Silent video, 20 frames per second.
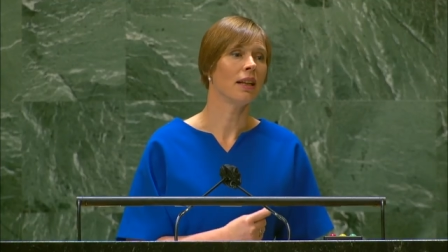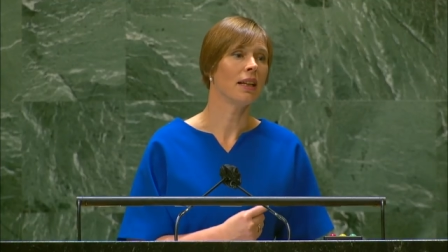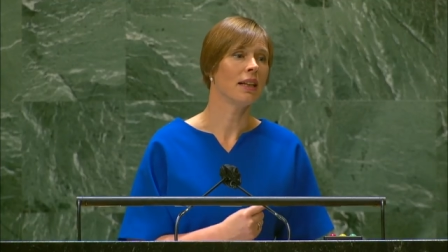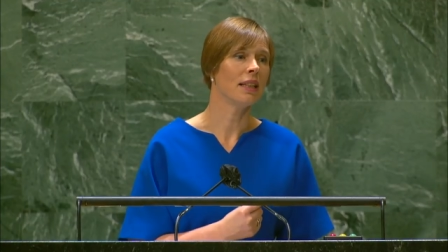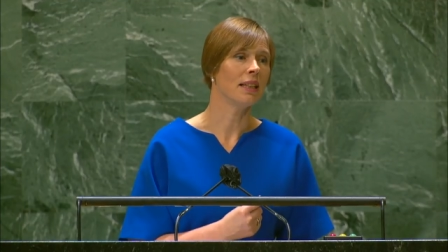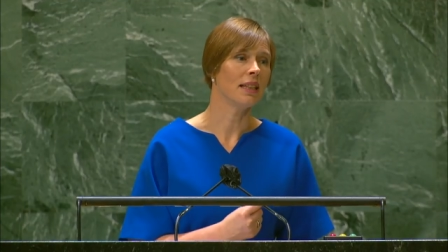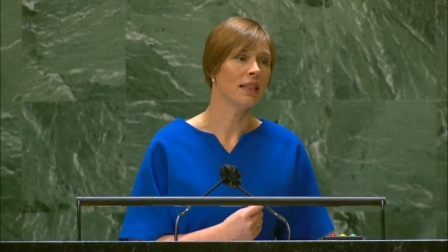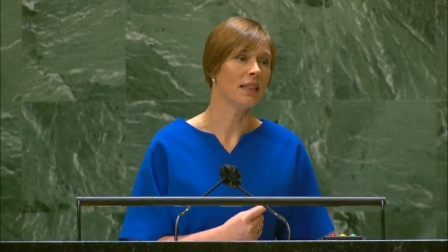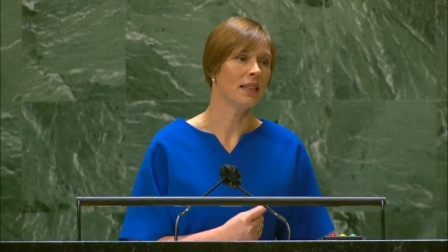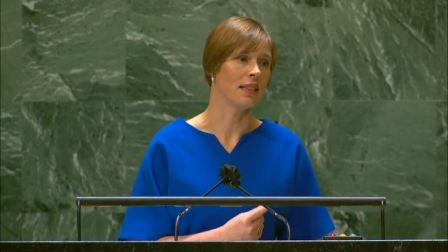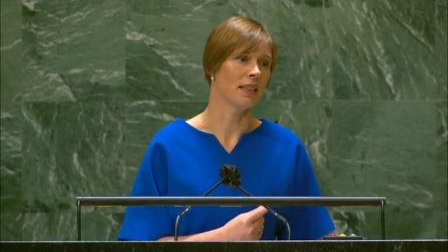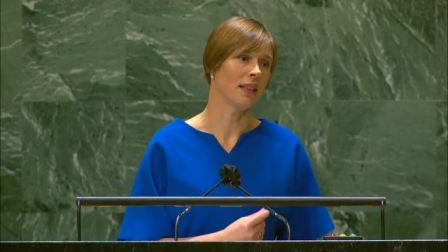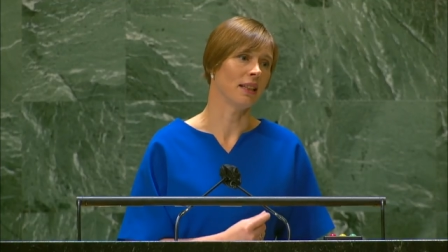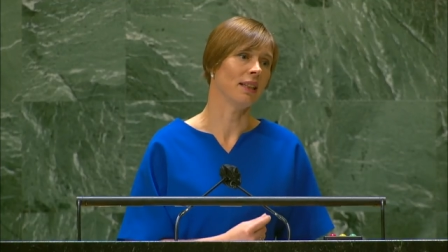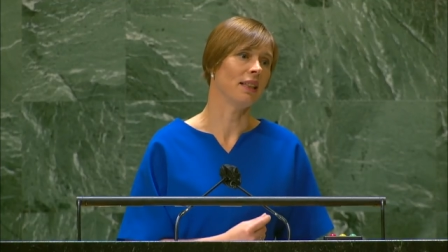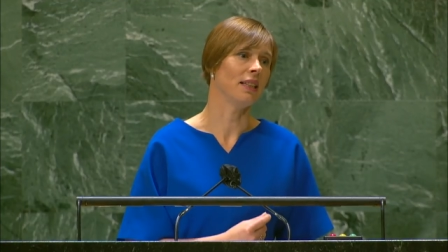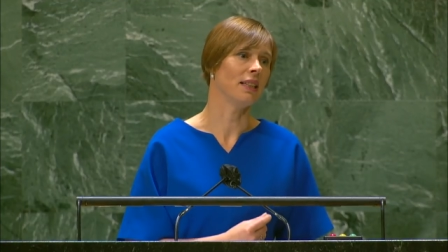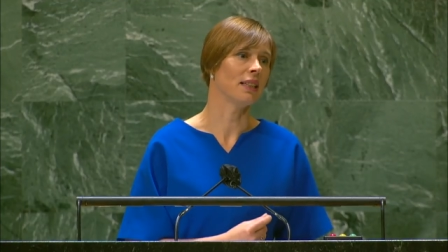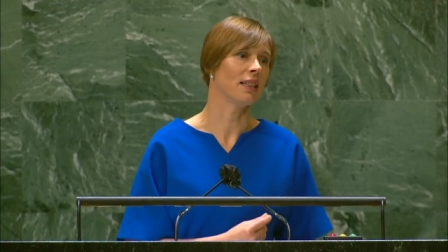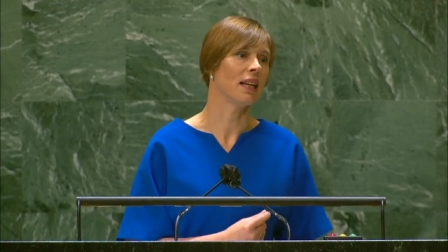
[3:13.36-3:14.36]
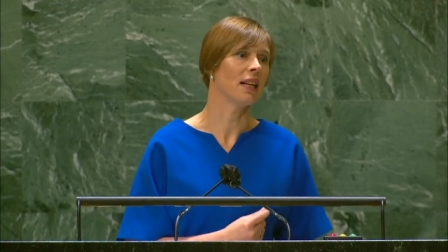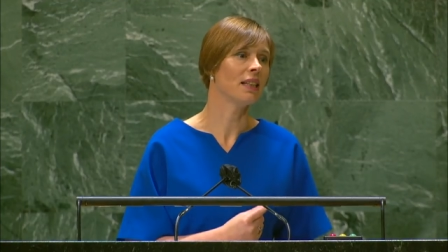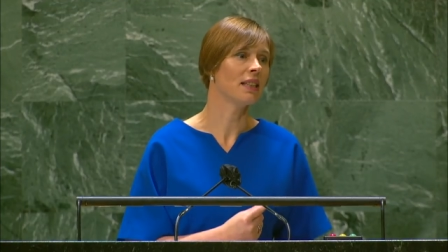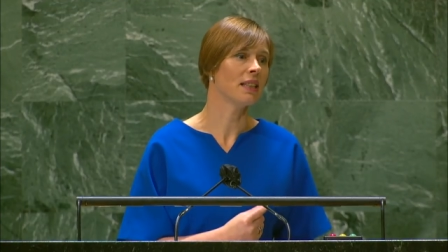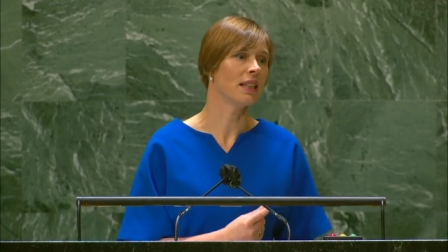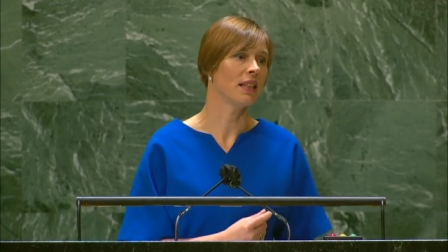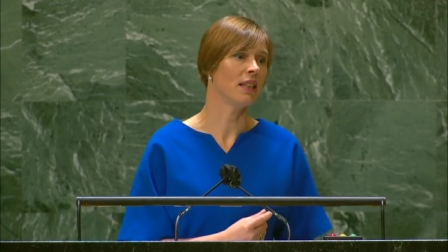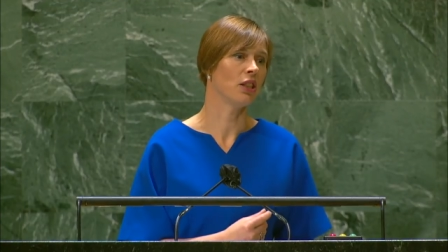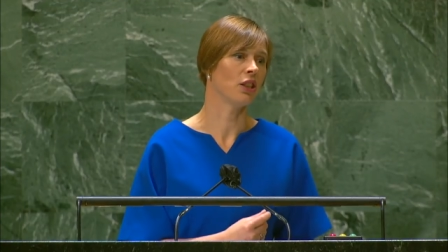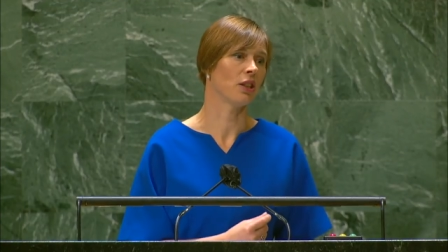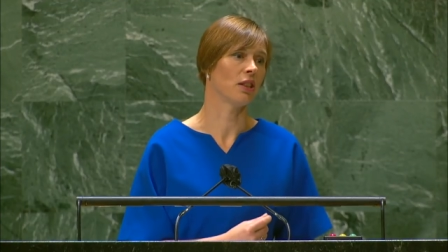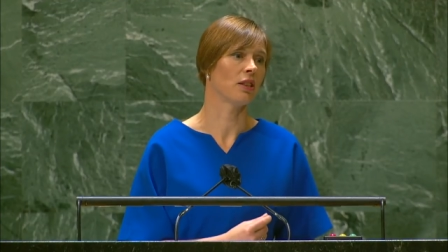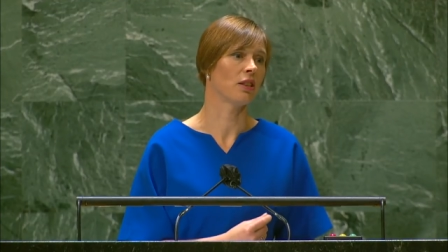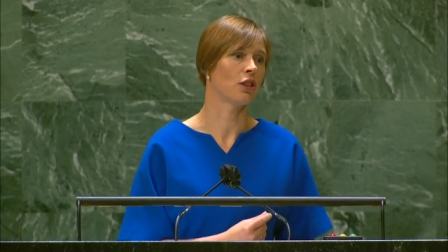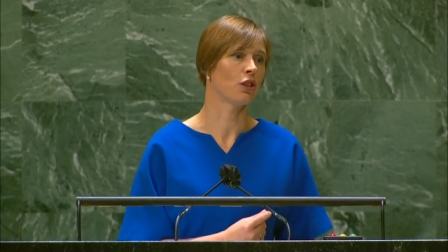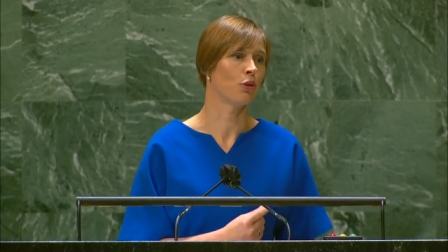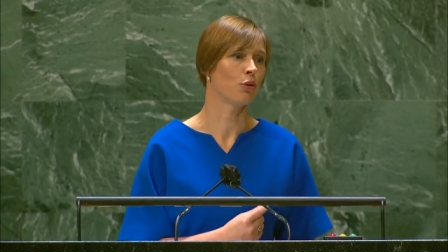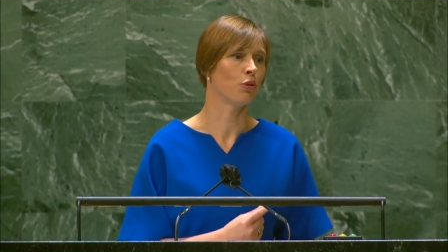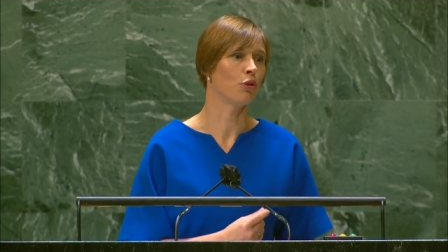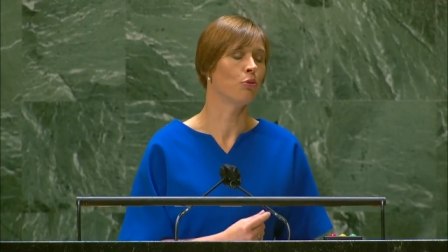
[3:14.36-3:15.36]
It is at least as
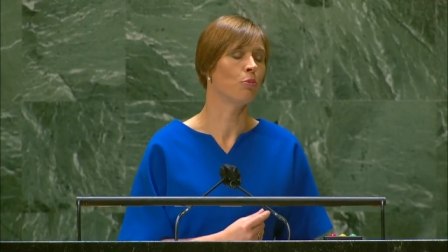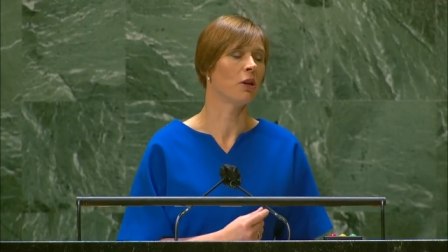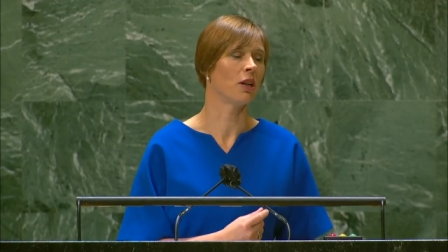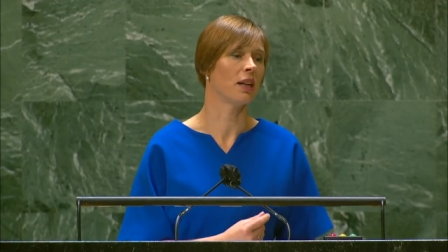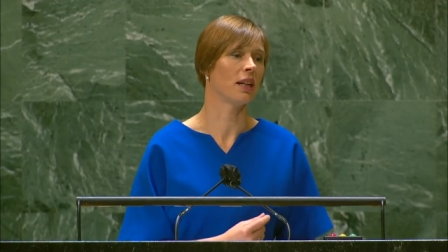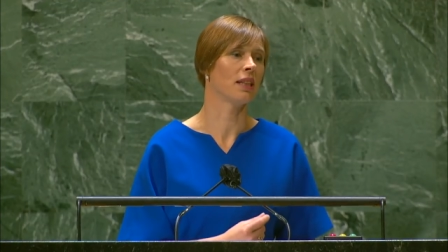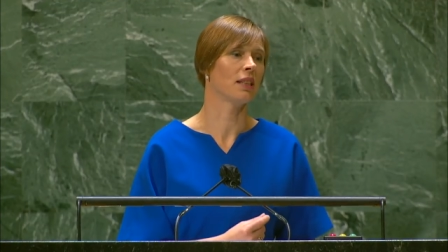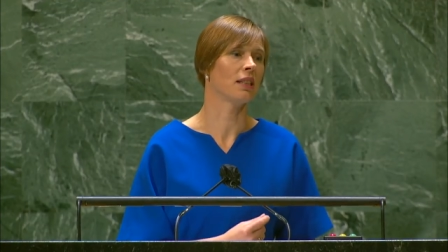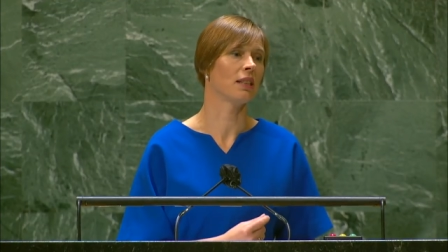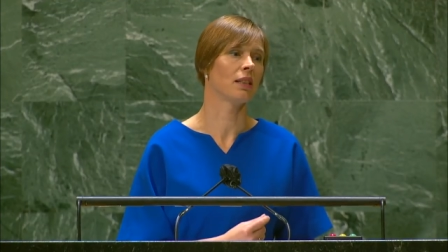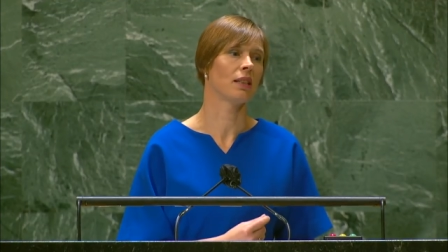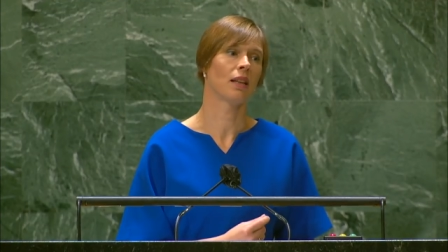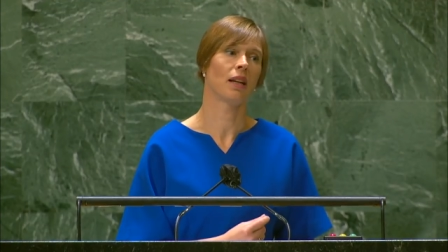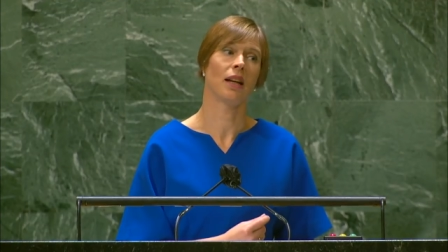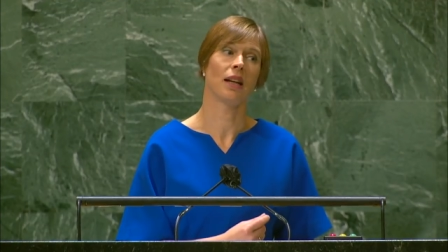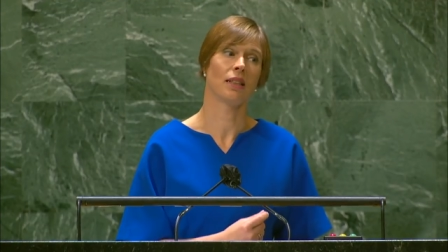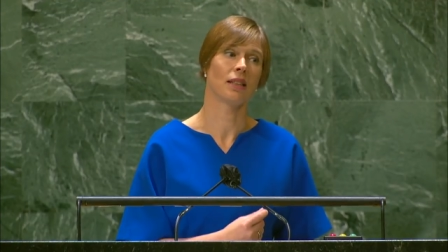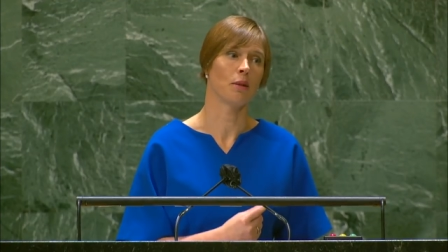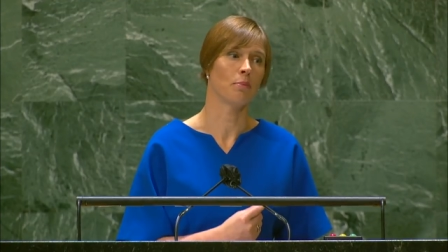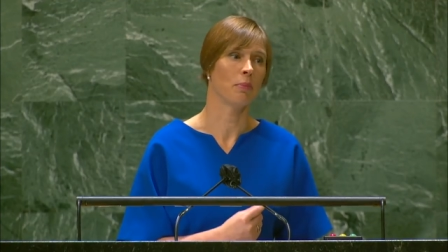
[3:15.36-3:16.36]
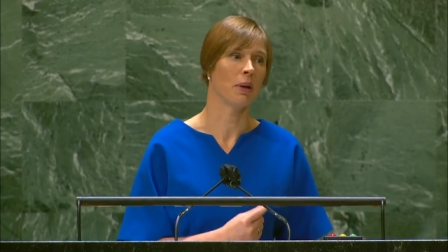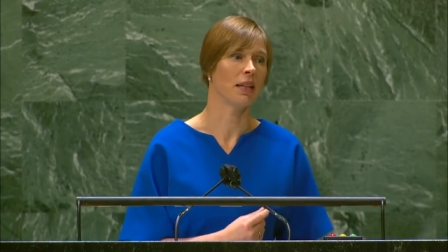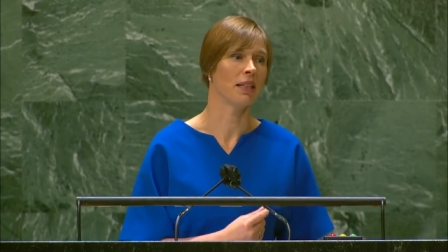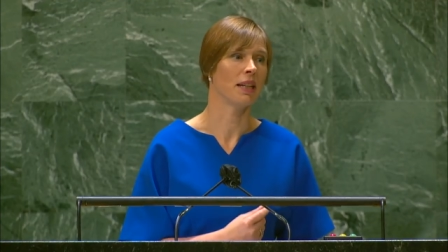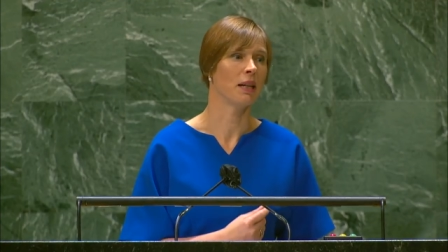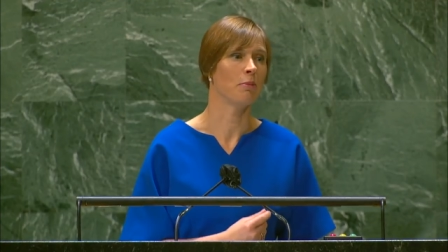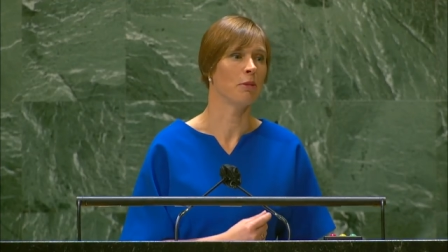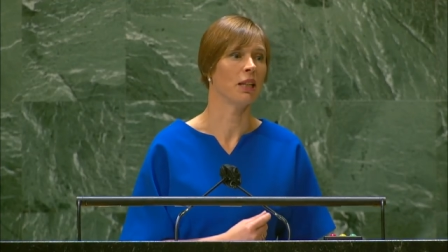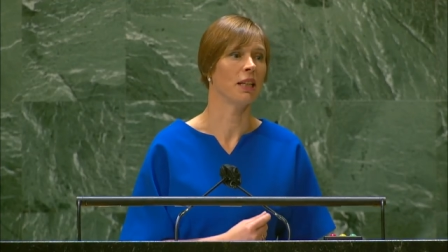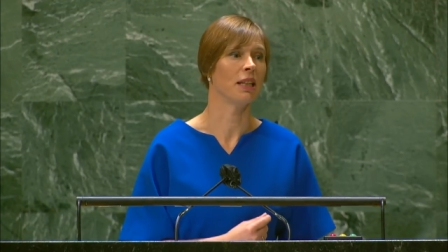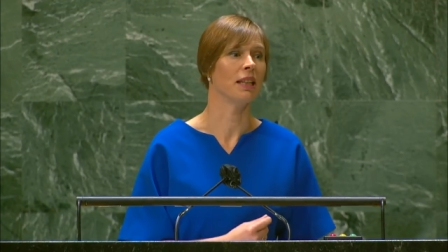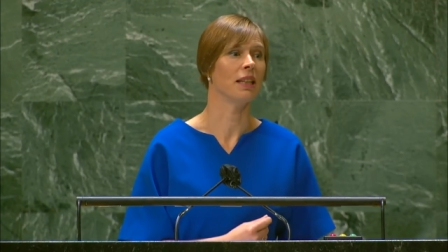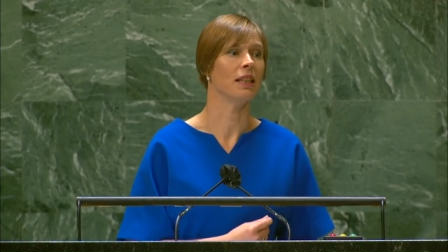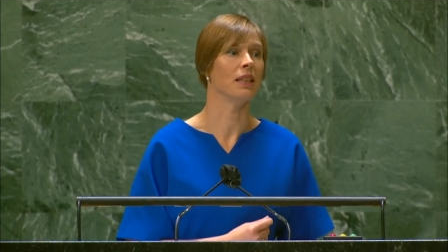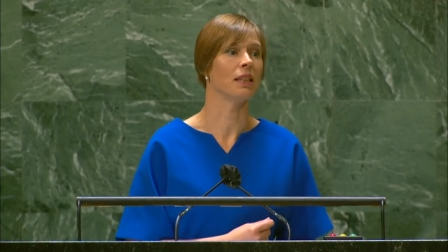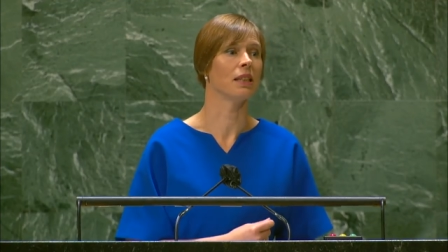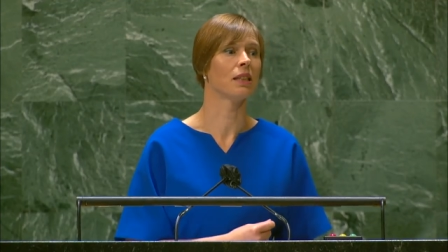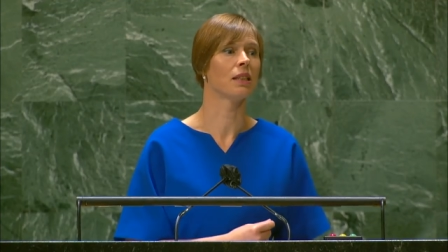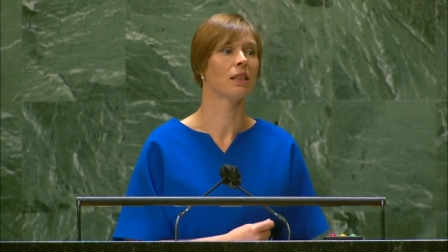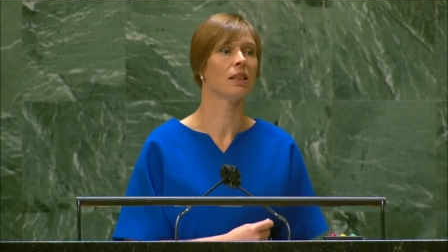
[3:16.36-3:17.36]
dangerous to human race as a pandemic
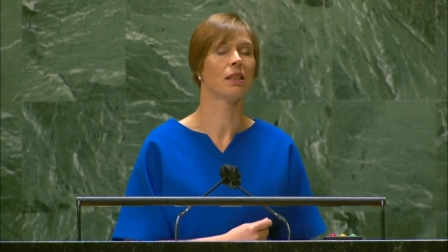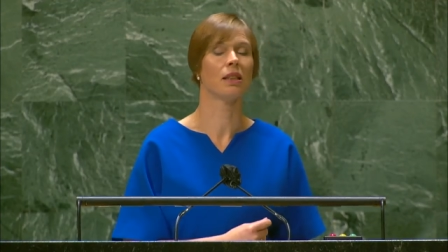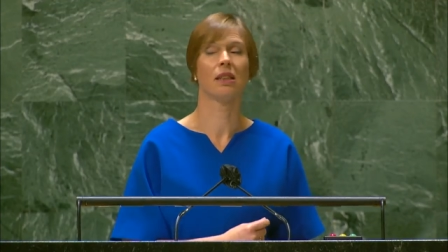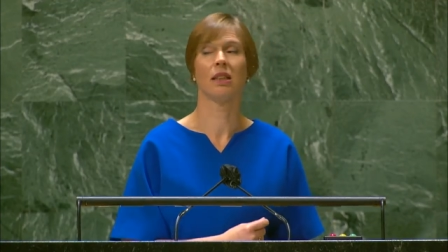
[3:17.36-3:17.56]
is.